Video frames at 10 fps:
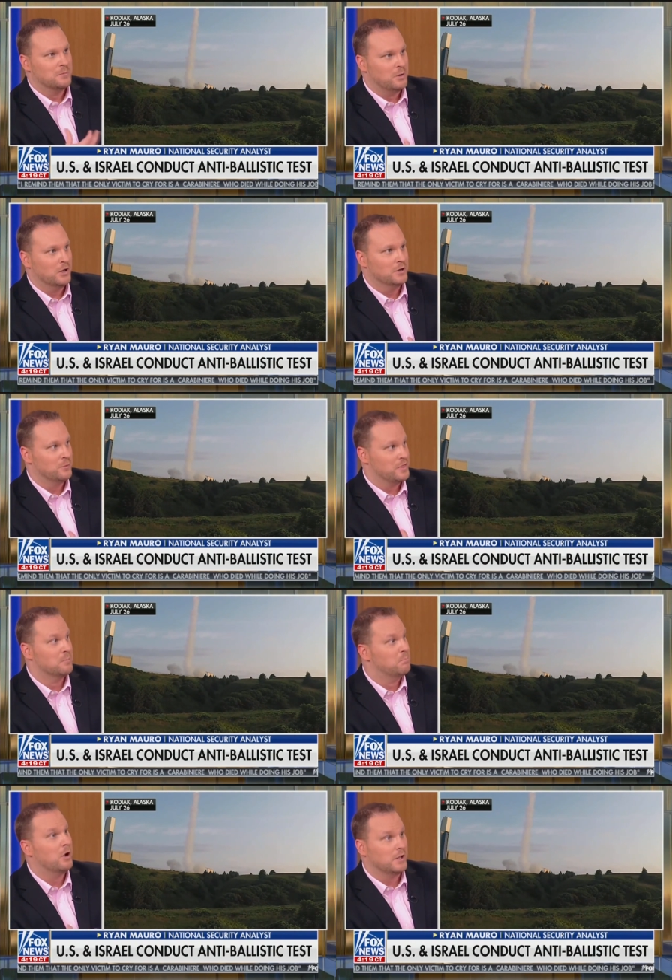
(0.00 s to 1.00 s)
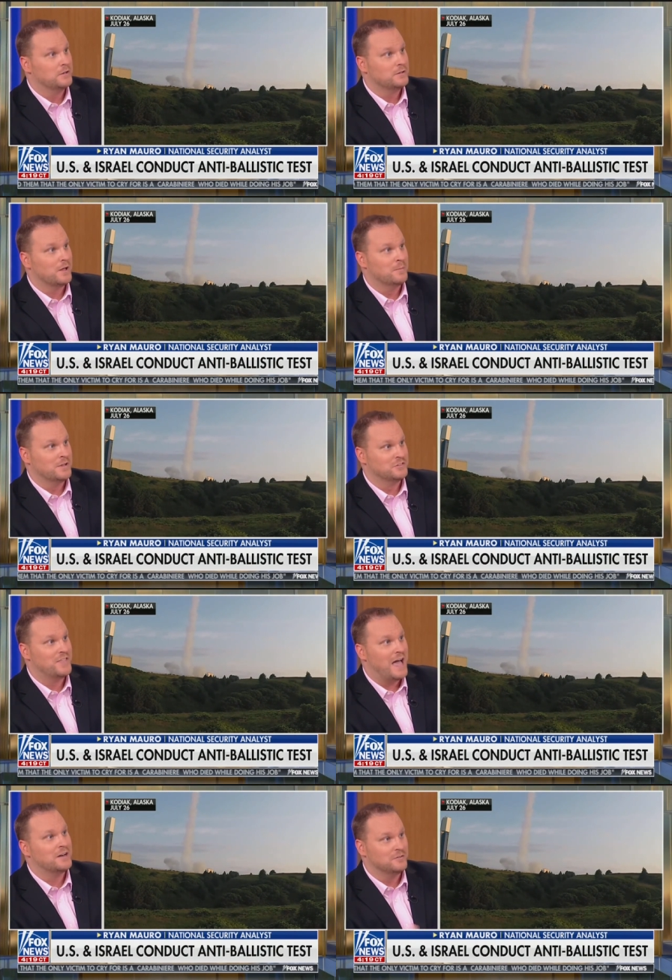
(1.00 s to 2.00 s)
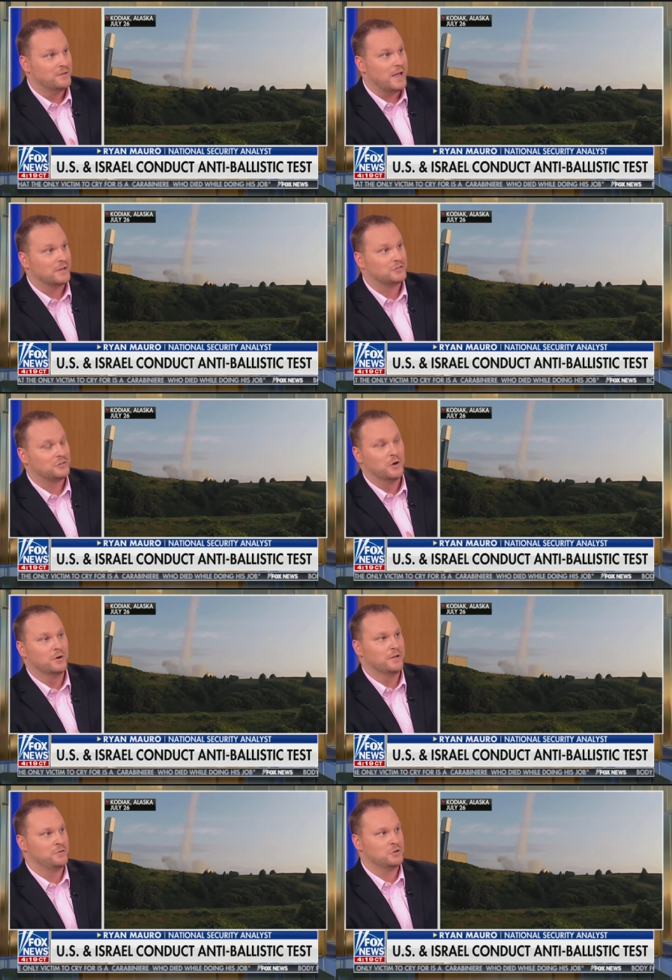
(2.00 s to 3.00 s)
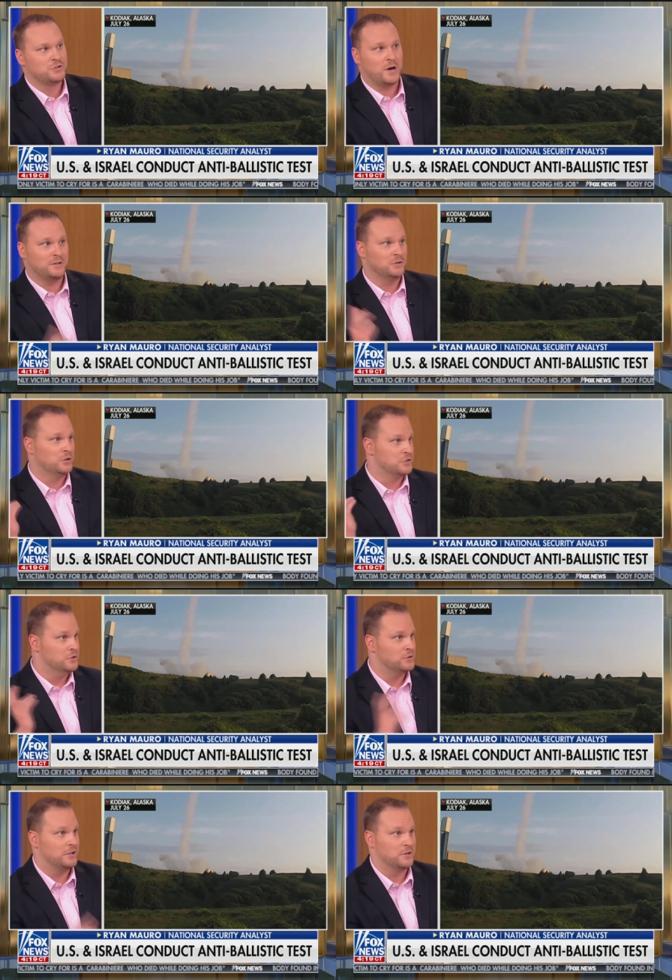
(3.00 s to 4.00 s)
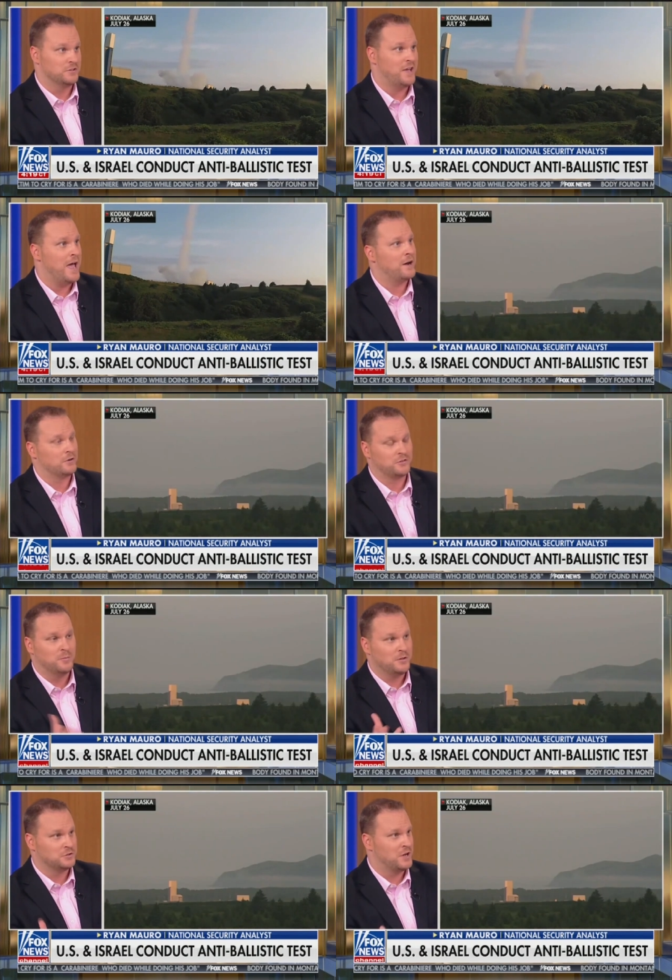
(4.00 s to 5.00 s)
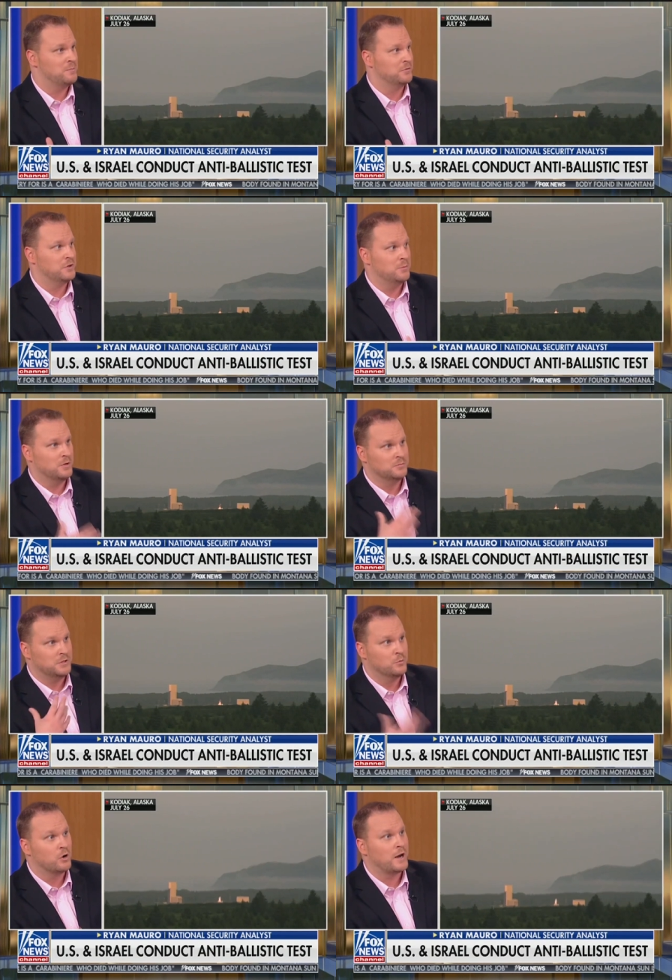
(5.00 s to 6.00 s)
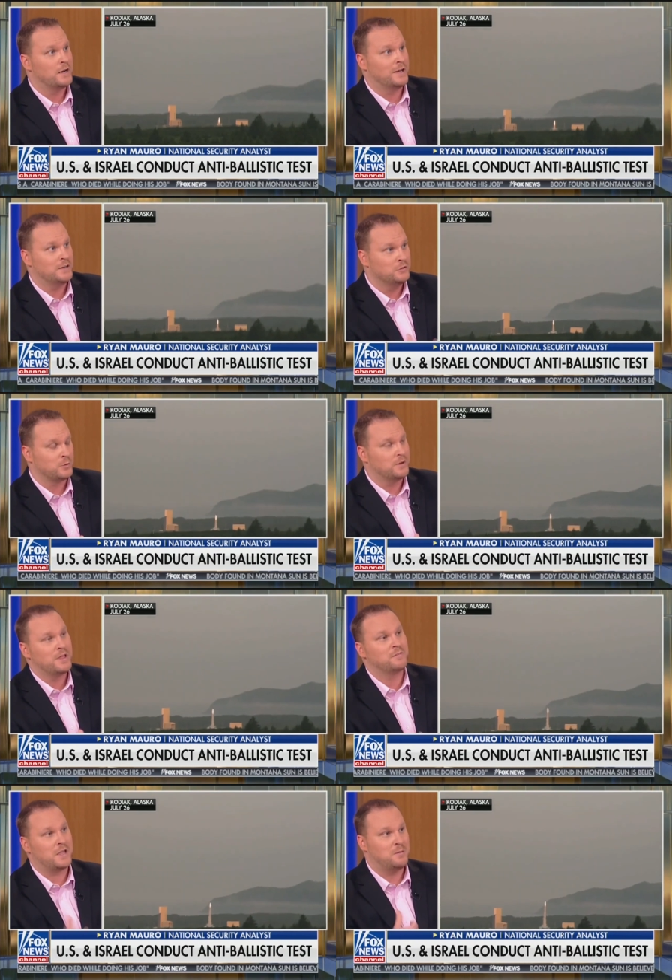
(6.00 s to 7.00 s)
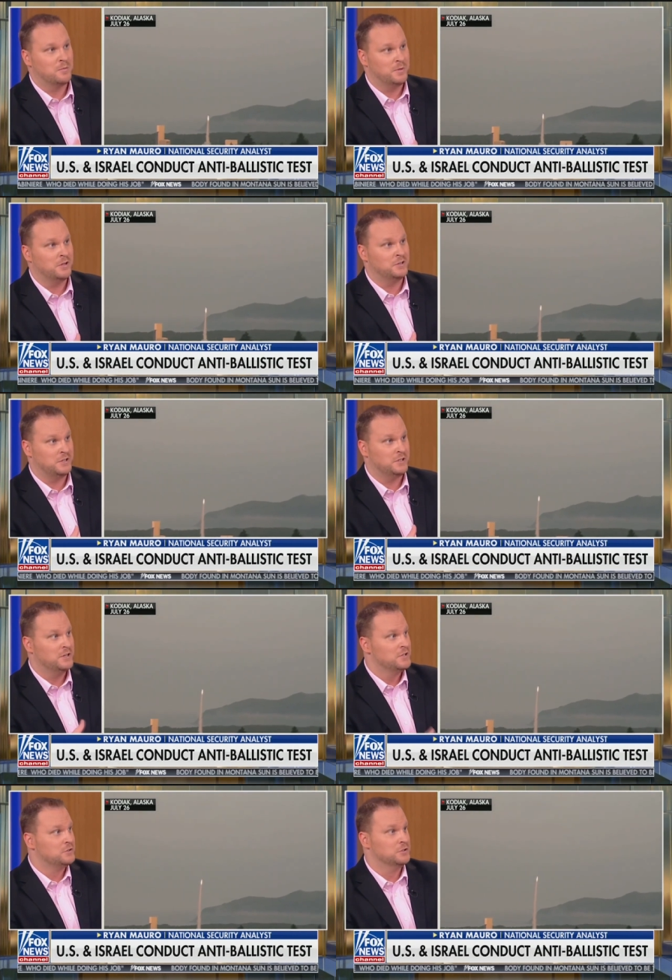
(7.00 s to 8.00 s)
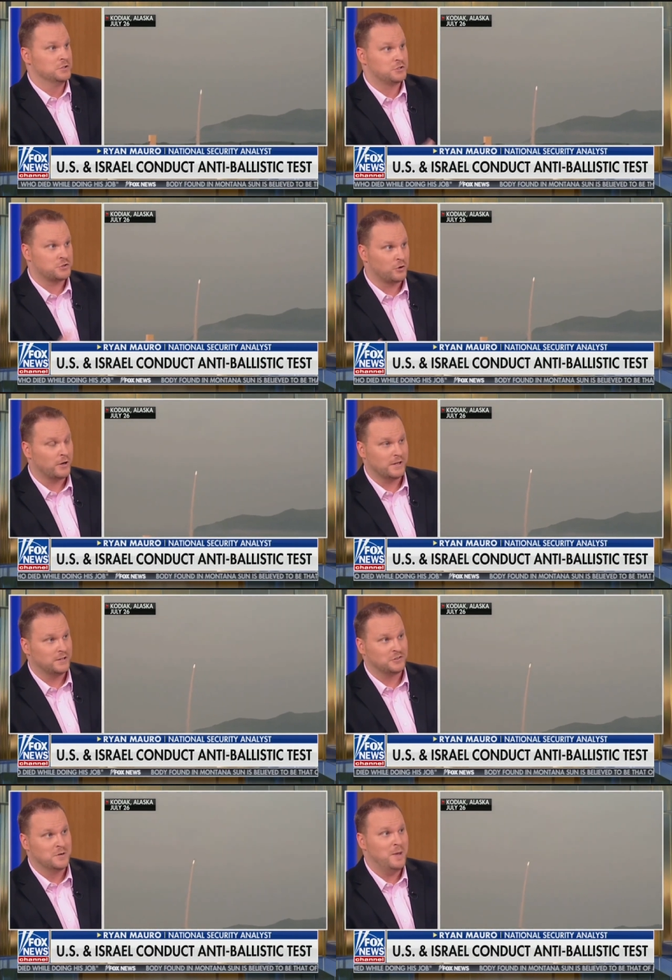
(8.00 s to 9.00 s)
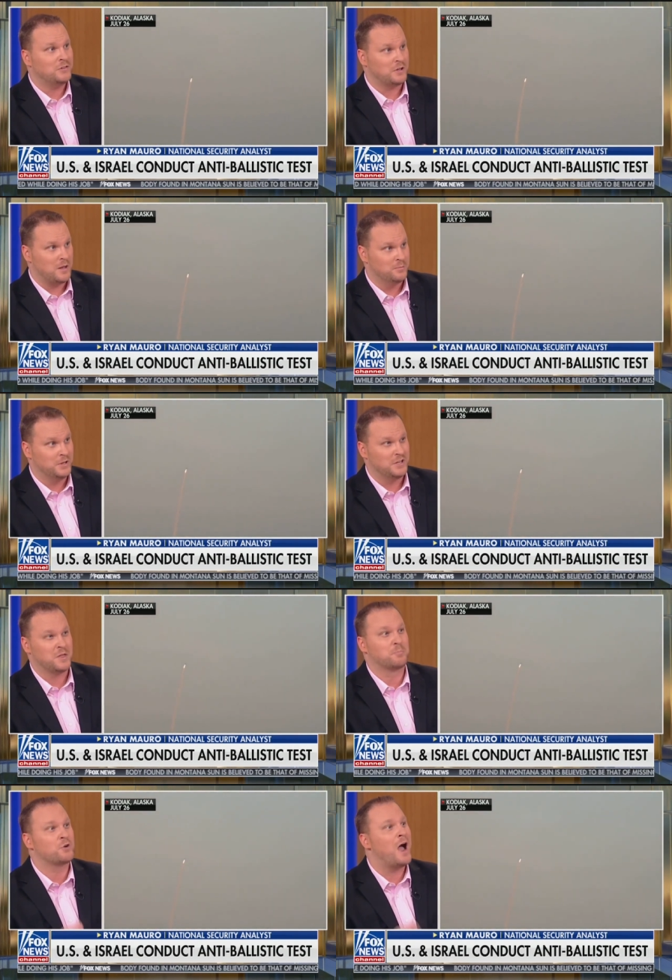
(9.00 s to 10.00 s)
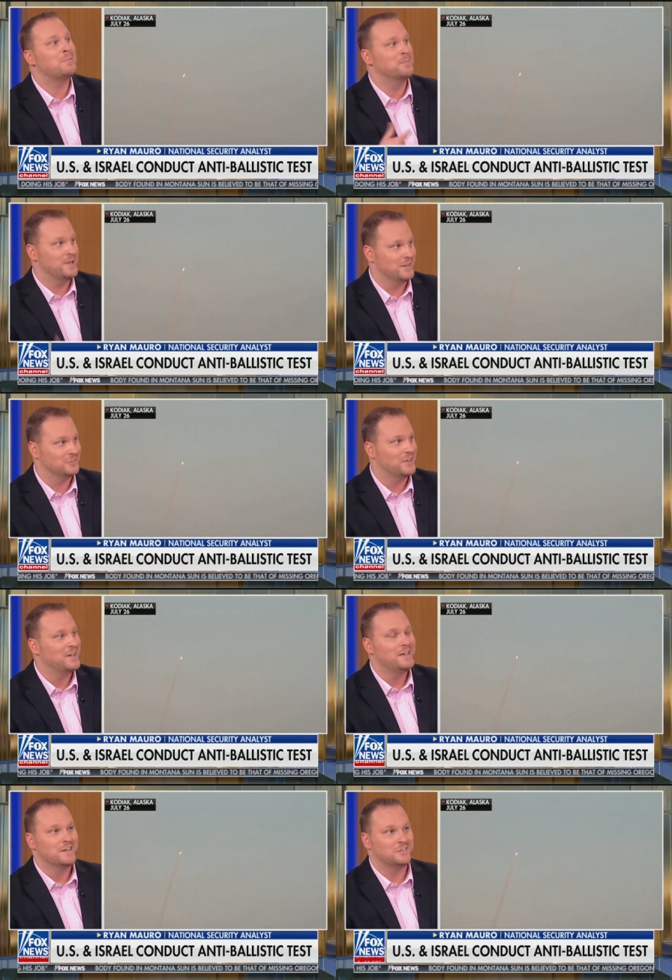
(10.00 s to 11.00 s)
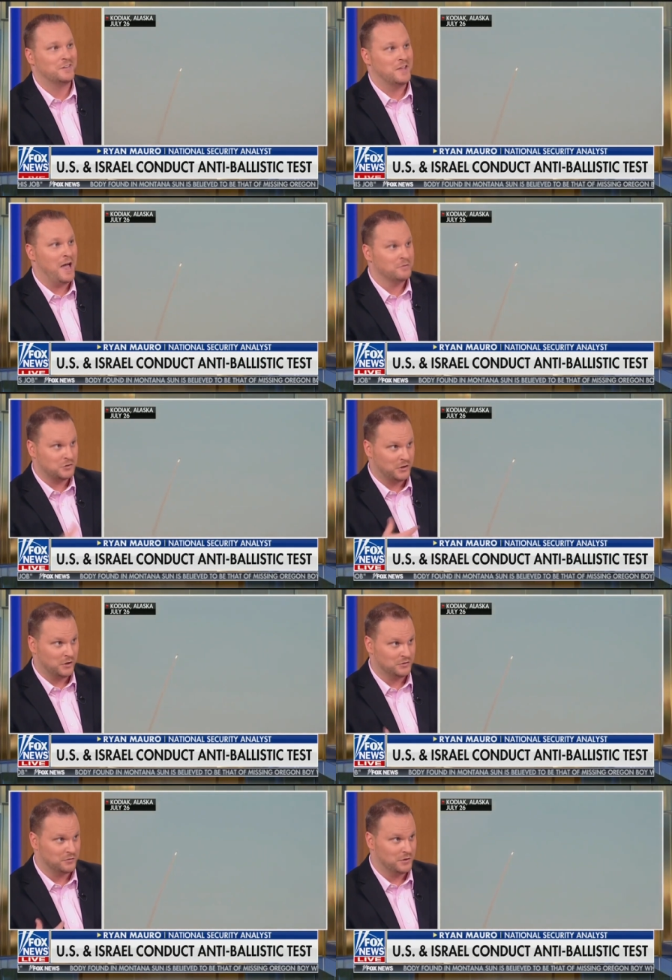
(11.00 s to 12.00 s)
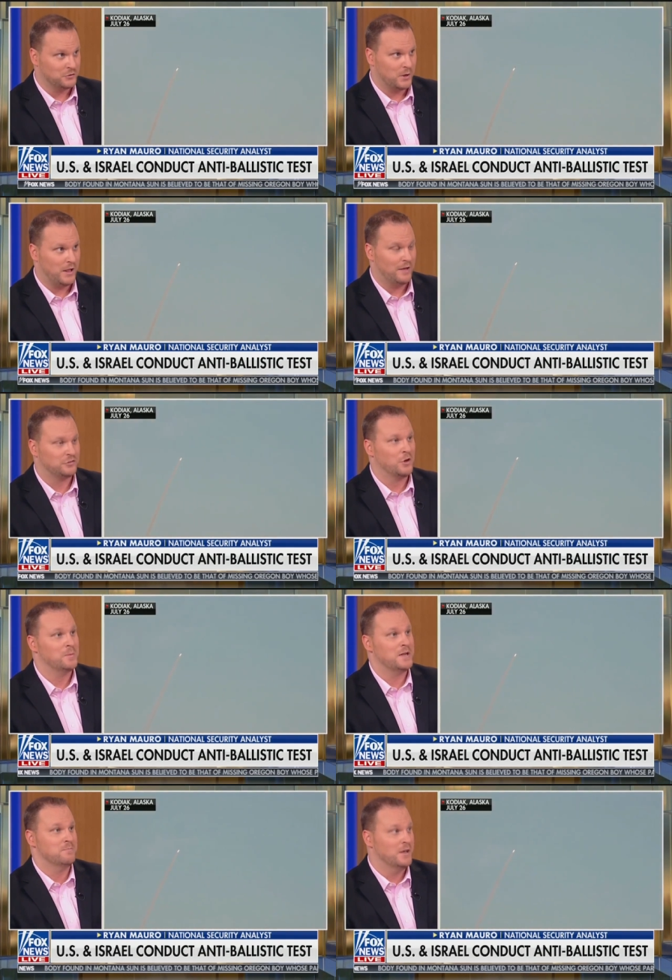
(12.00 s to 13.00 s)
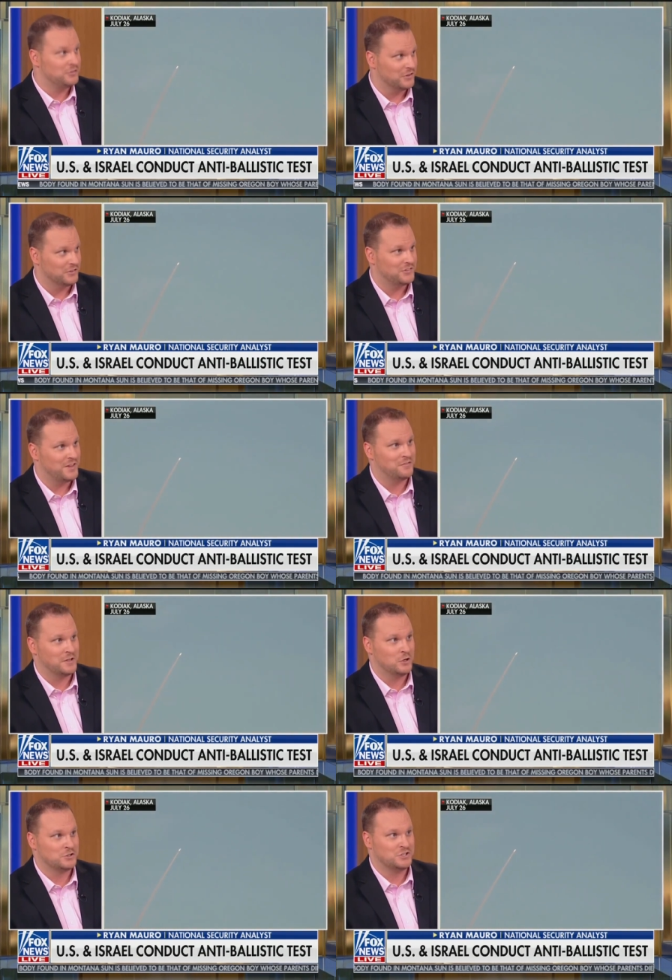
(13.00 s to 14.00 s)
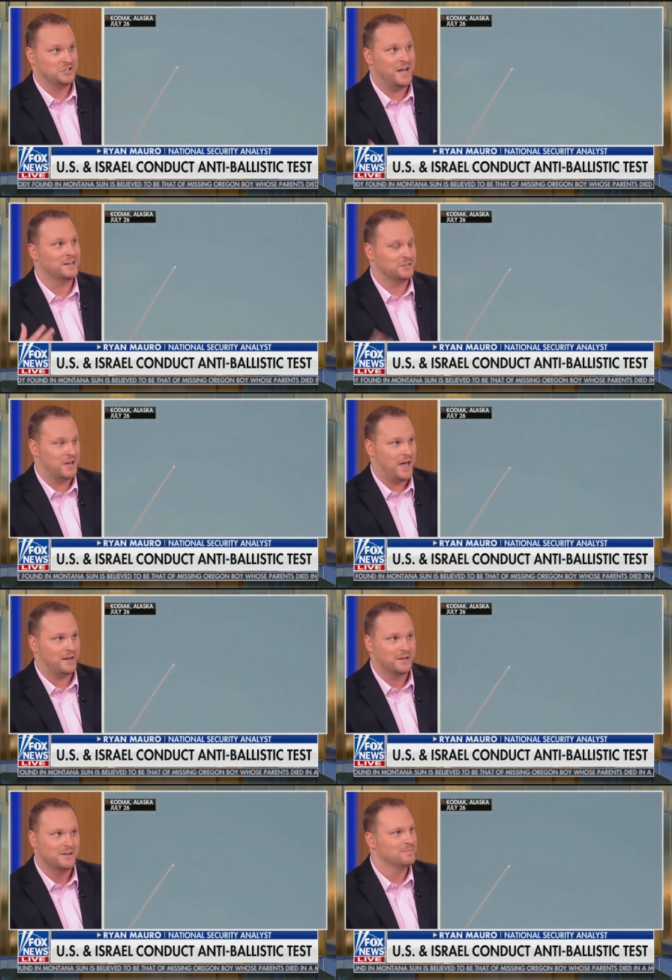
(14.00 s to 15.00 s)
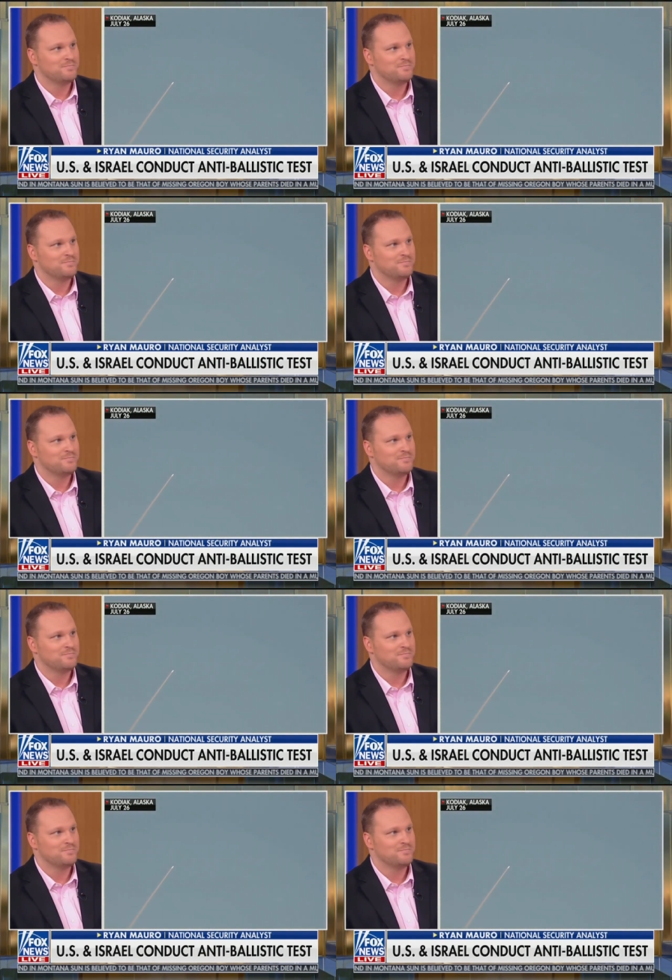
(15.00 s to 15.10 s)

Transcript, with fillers: a bullet with a bullet. I mean, it's that advanced. So if you're trying to launch a nuclear attack or some other type of WMD warhead at Israel, they have the capability to destroy it. It's an amazing capability. The problem is, is that the adversaries of Israel have so many missiles that if they launch a giant attack,